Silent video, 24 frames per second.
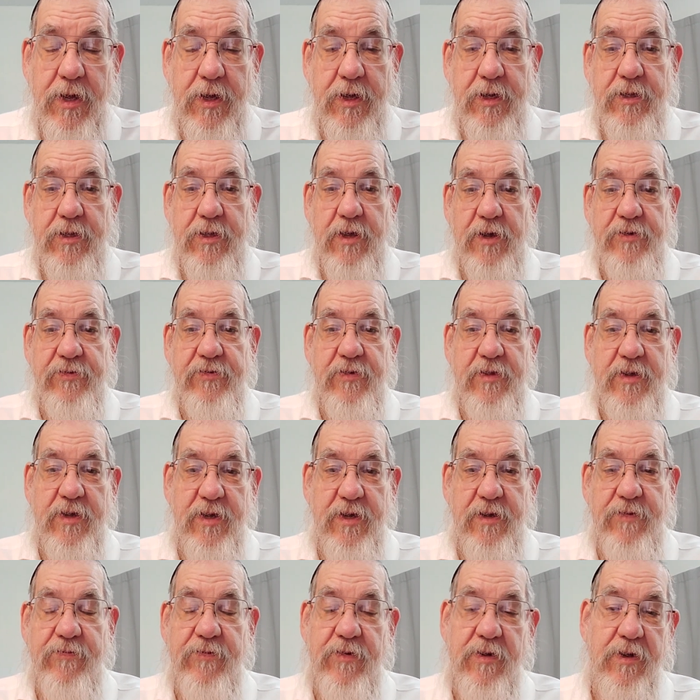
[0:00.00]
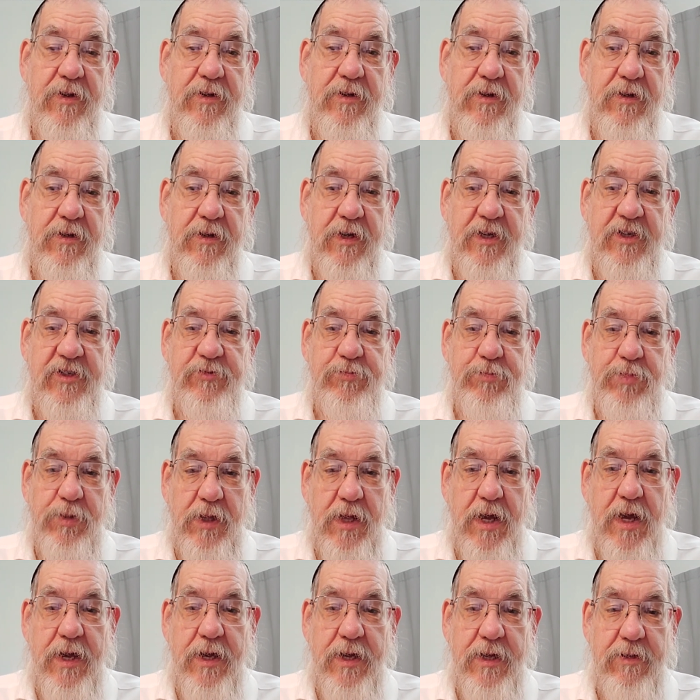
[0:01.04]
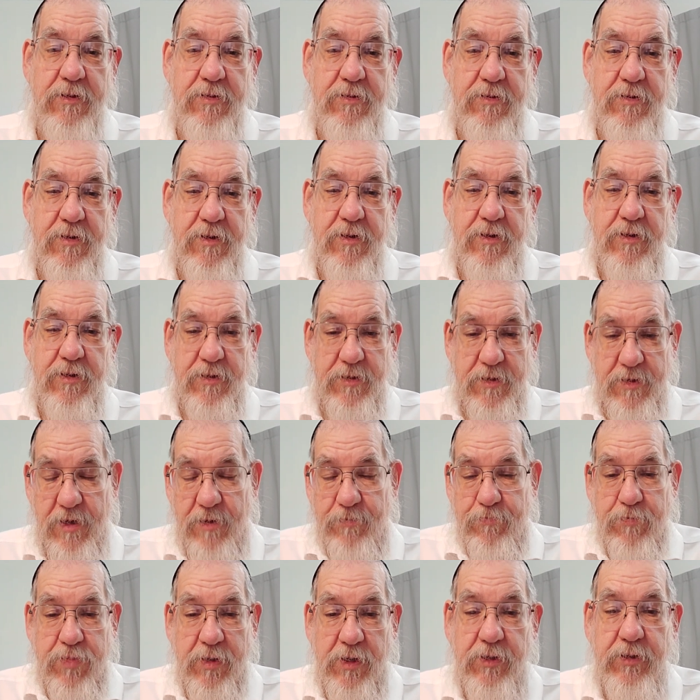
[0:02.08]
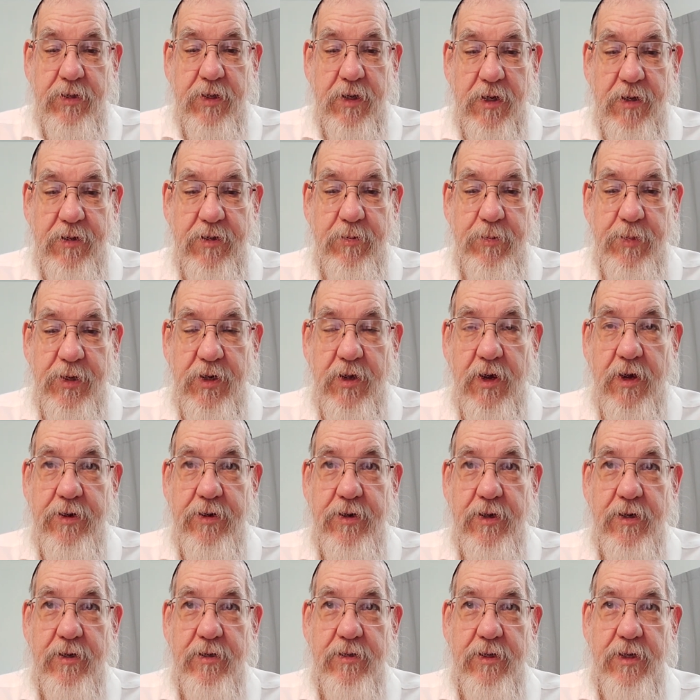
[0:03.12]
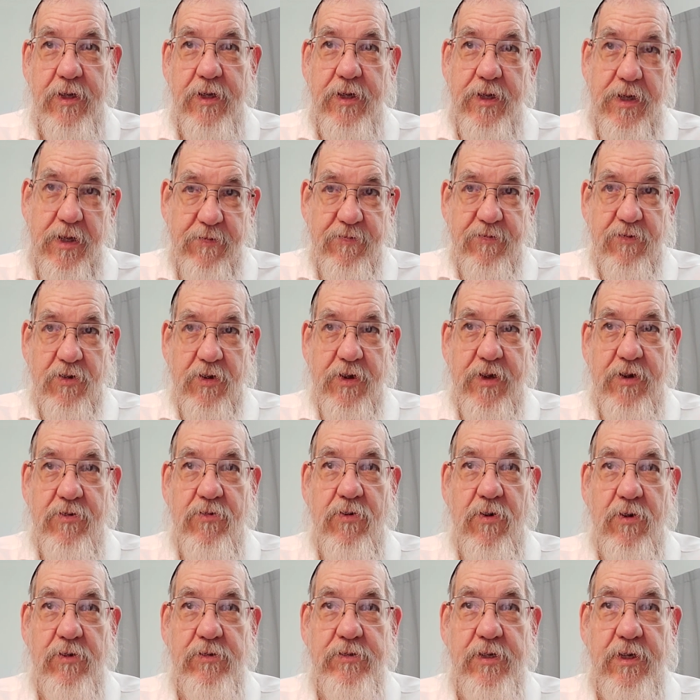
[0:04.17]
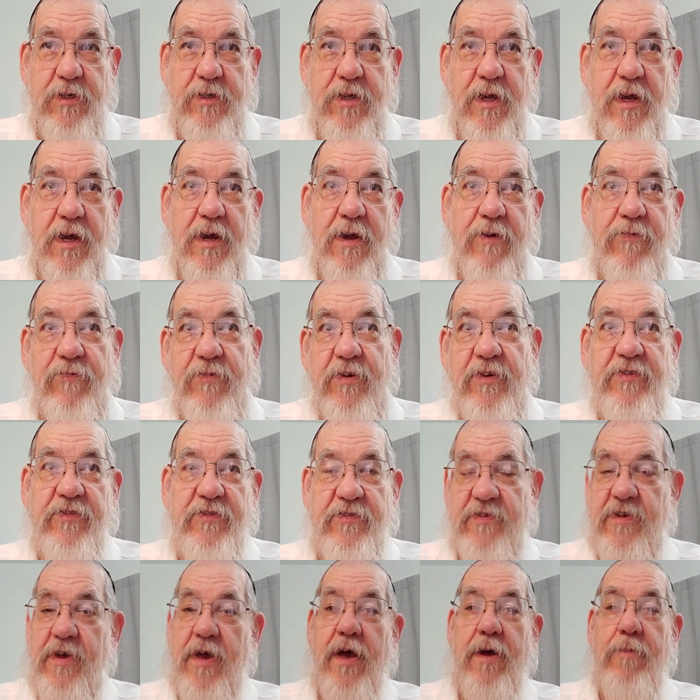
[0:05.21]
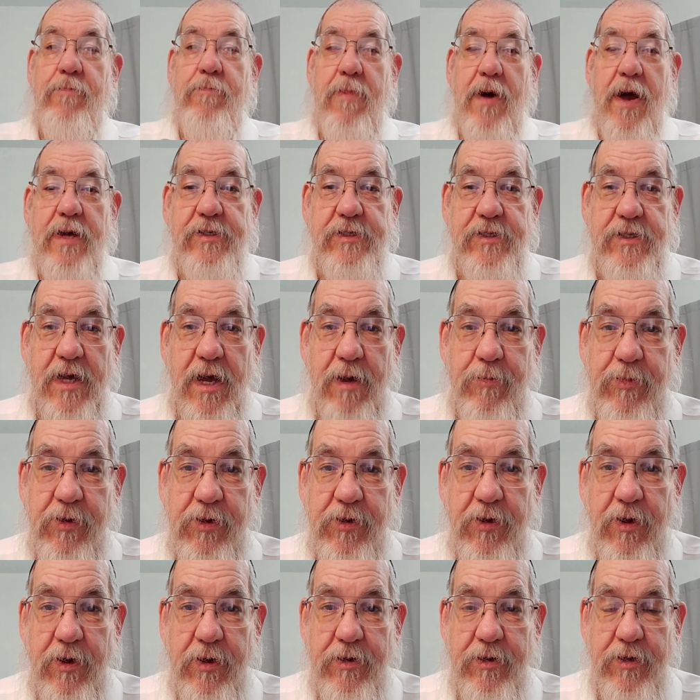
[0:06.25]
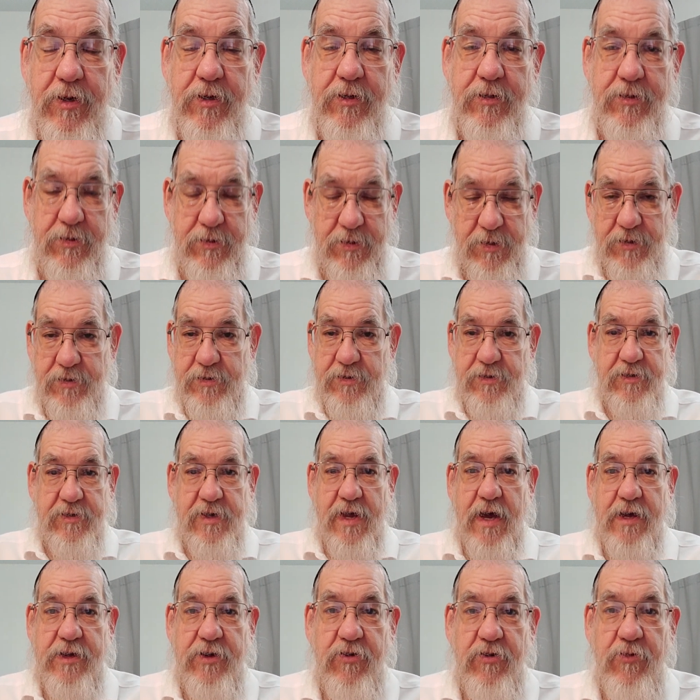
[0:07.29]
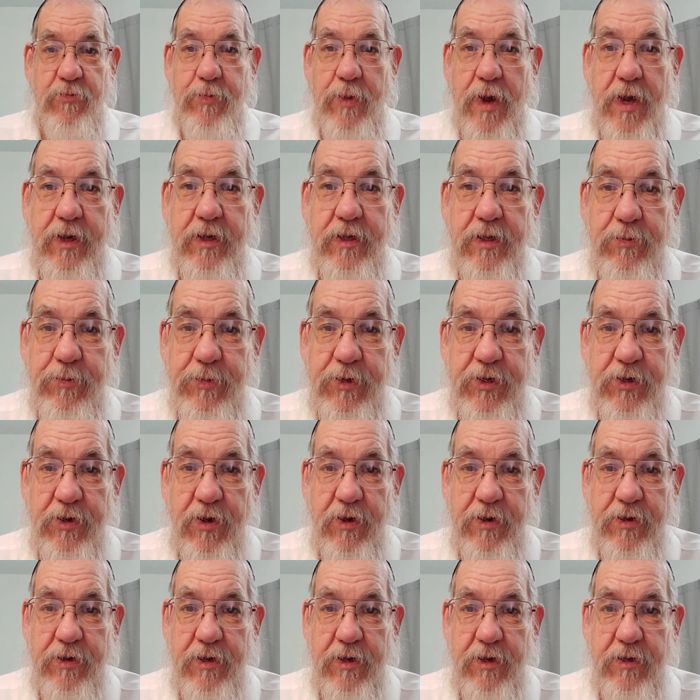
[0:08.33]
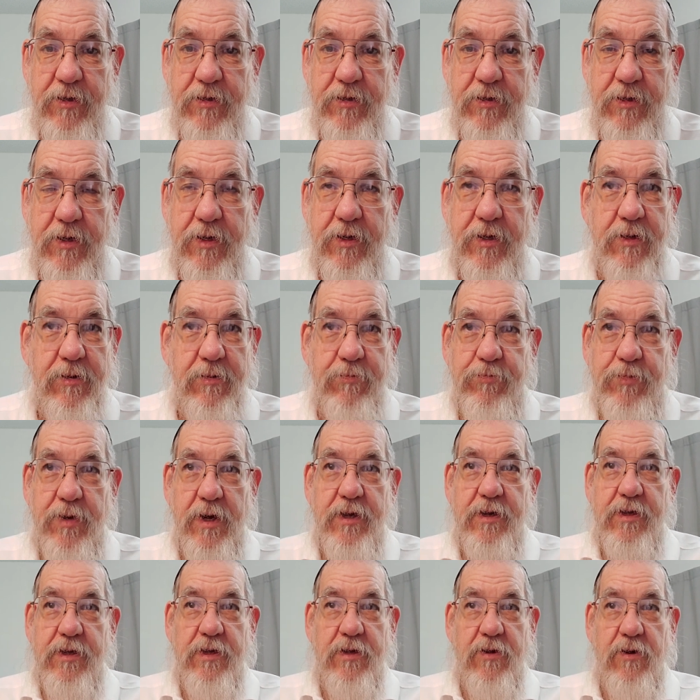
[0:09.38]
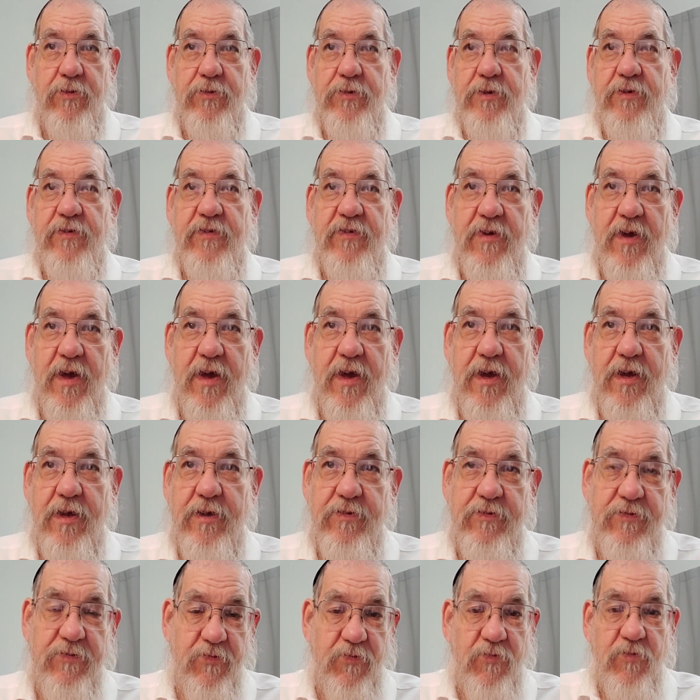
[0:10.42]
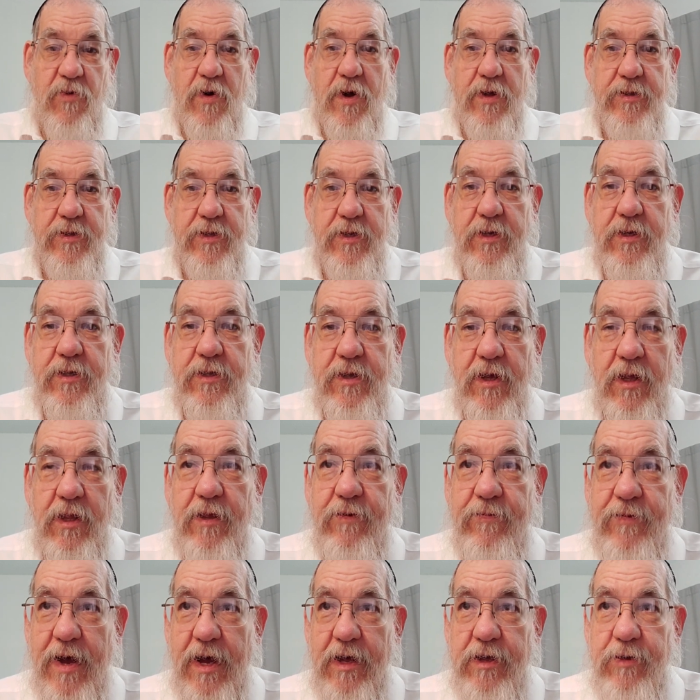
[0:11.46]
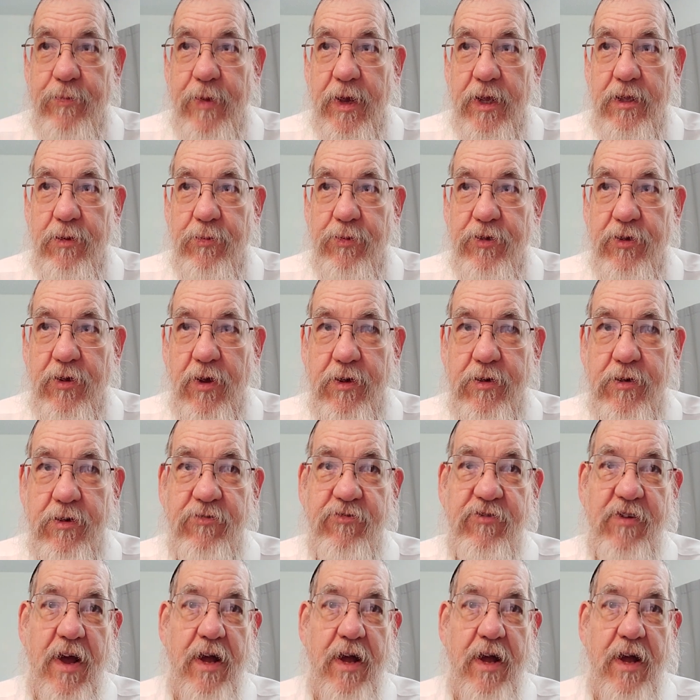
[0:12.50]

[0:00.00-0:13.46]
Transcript: doesn't even explain the building of the menorah, even though he calls it v'zeh ma'isa menorah. This is how you make the menorah, but it only says one detail of how you make the menorah.